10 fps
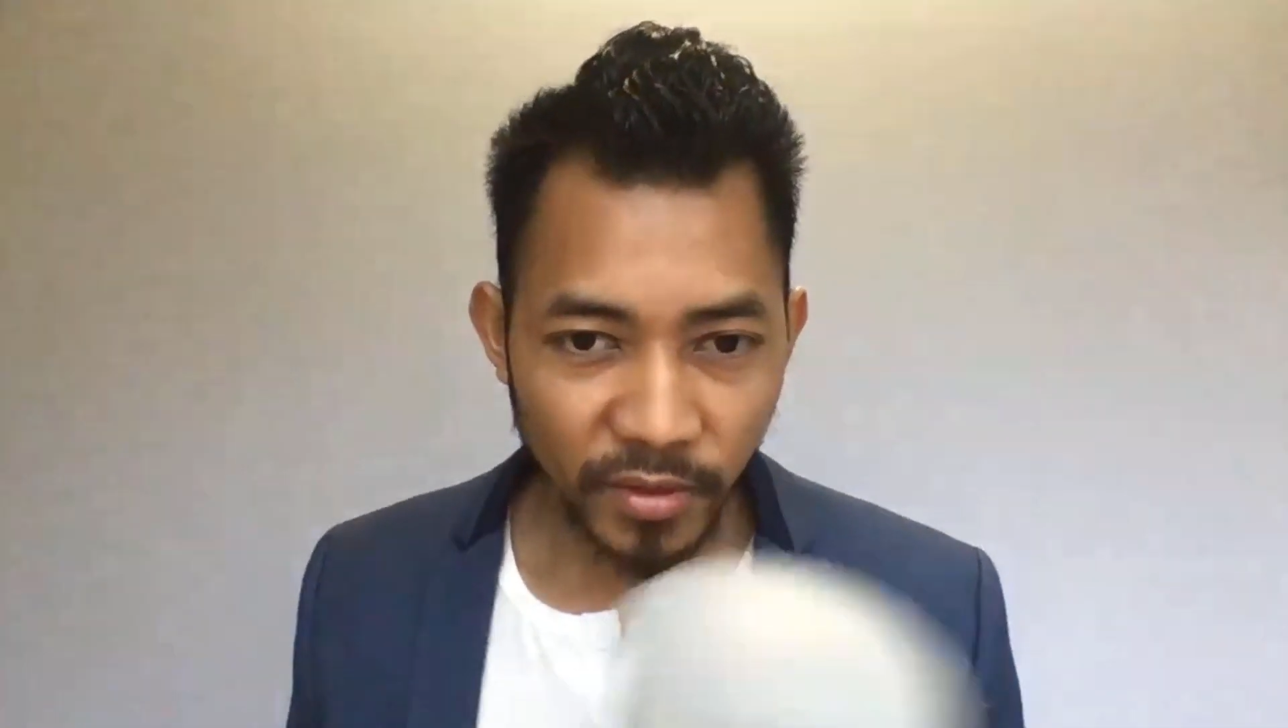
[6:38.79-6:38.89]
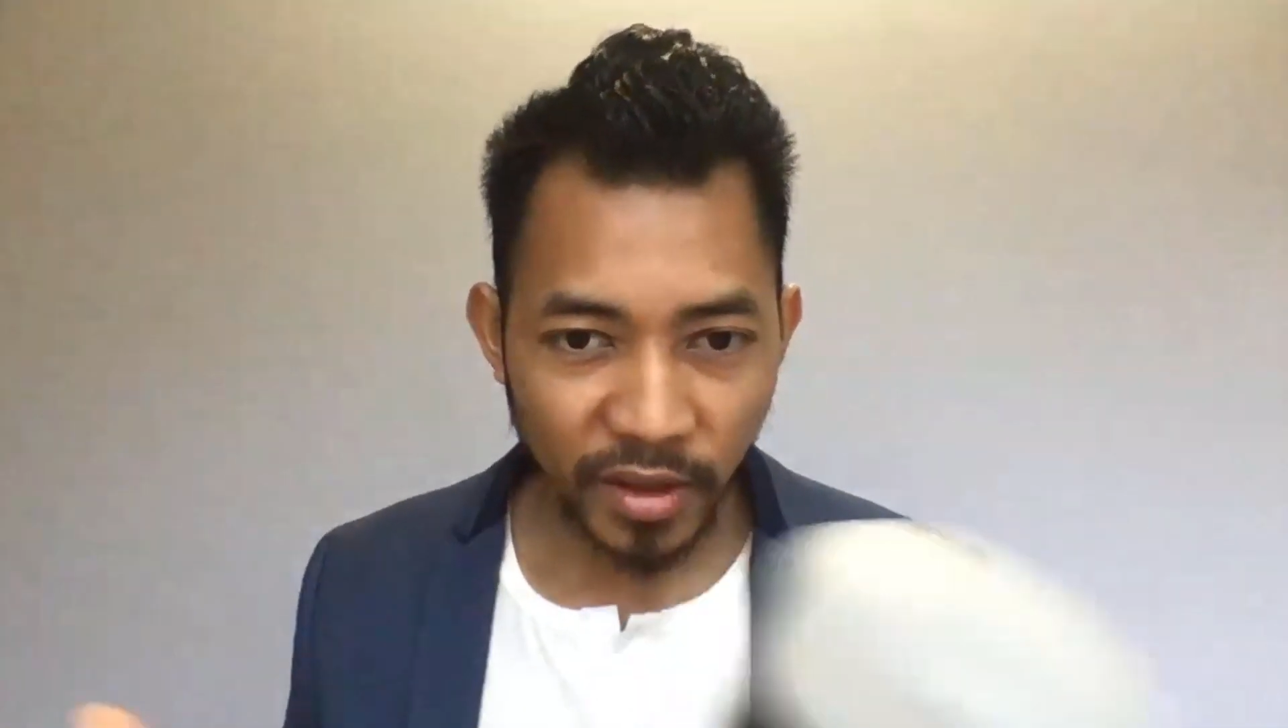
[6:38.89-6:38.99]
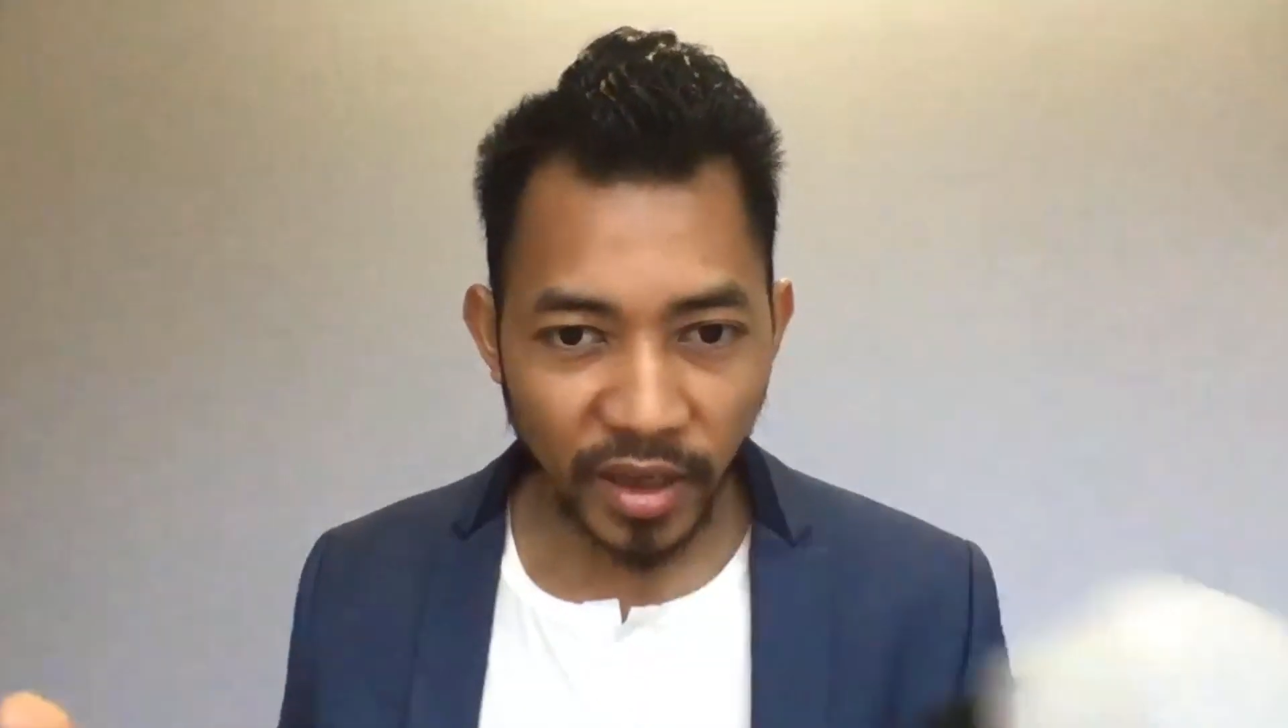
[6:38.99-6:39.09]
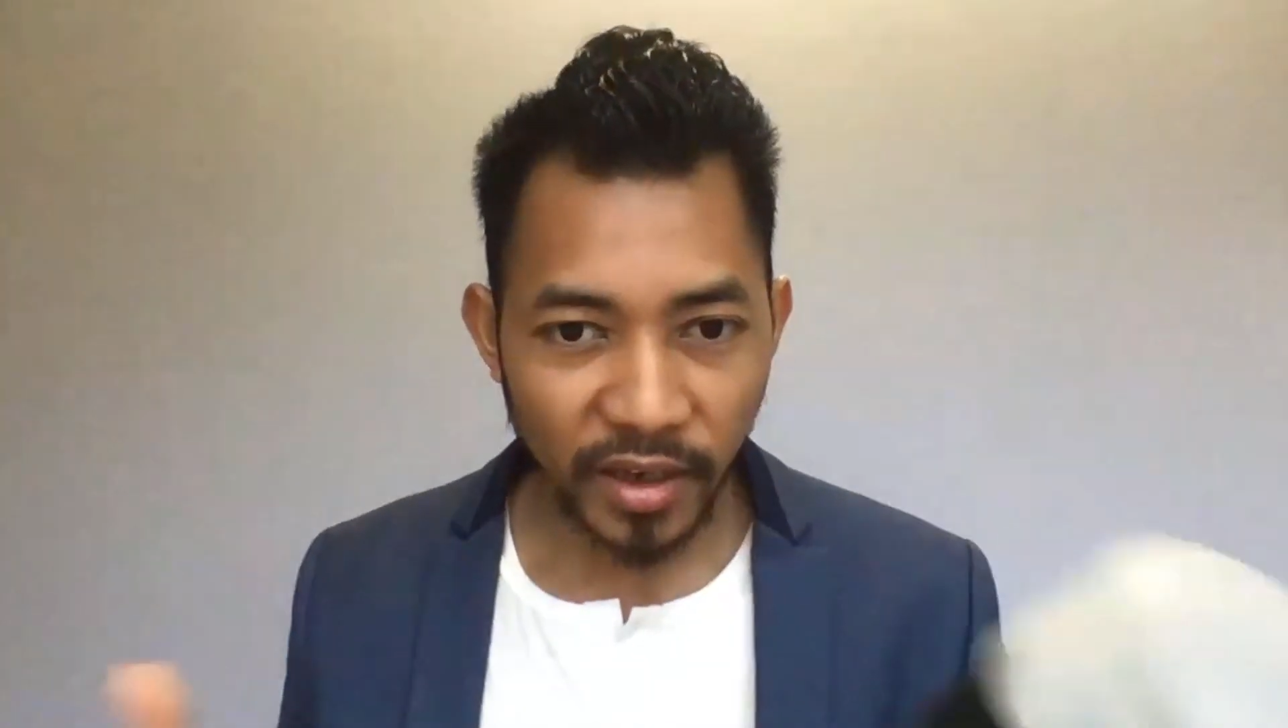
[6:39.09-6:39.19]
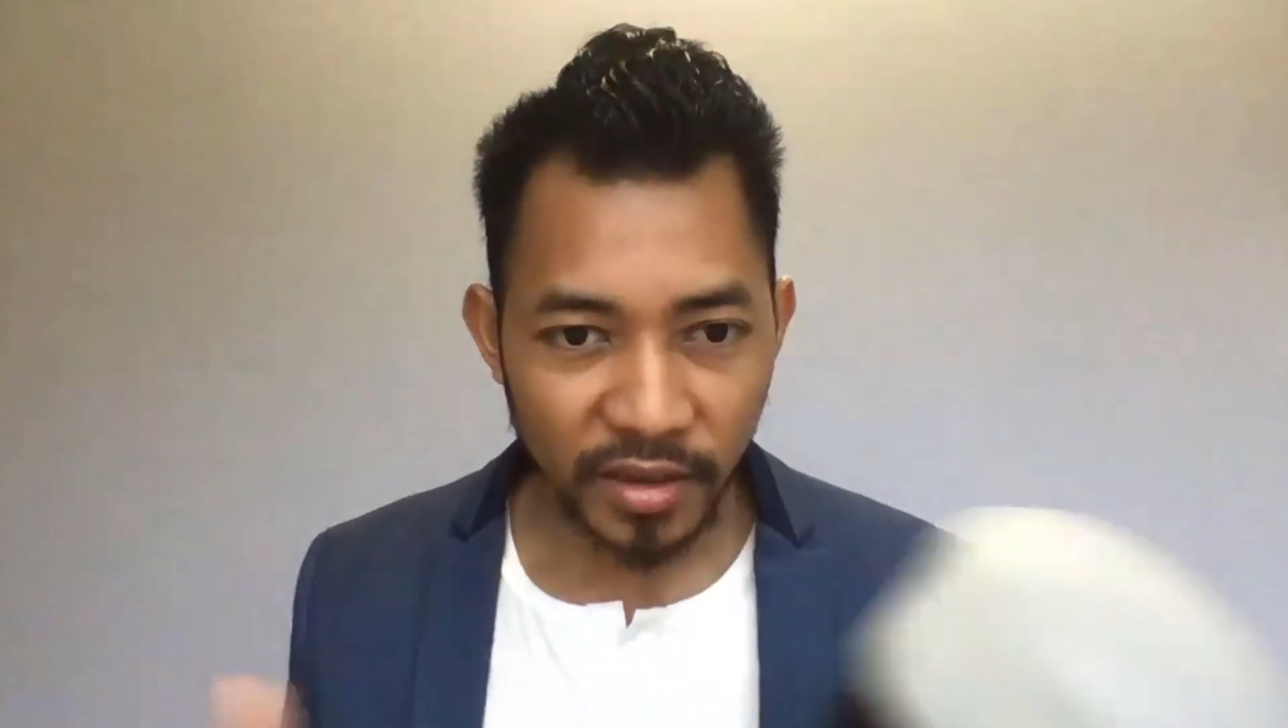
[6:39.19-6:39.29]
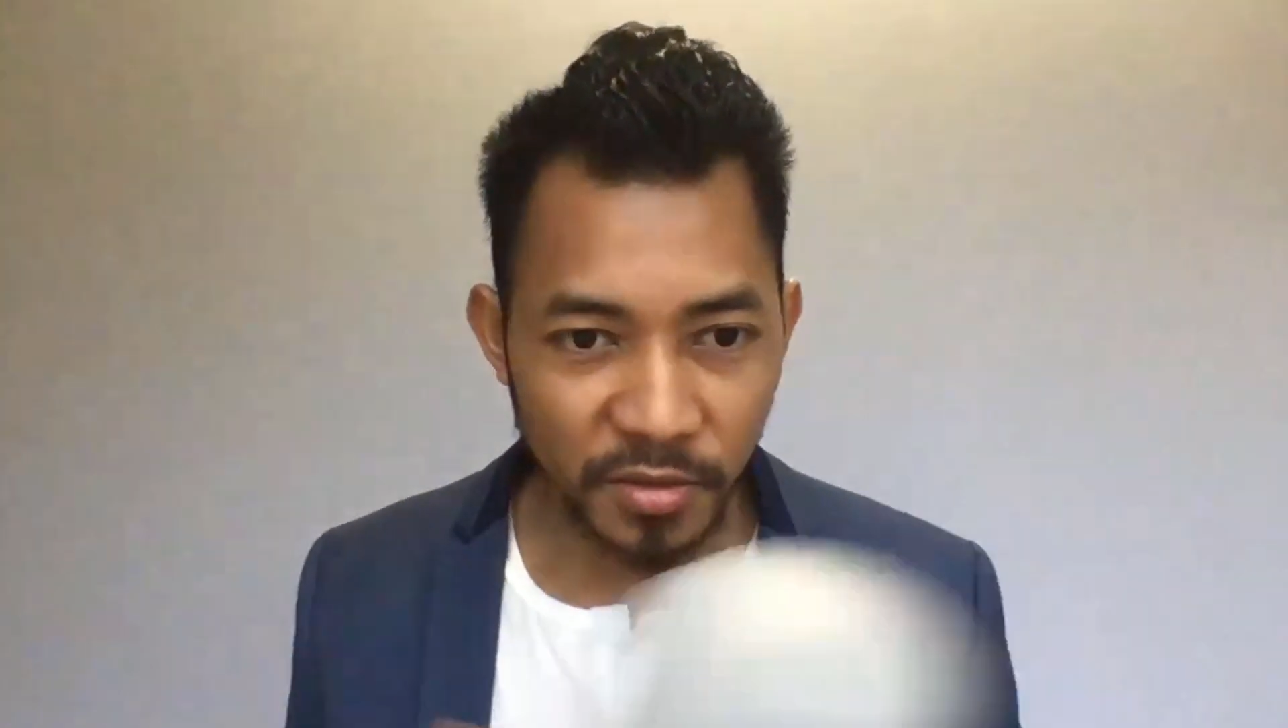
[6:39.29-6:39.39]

Like and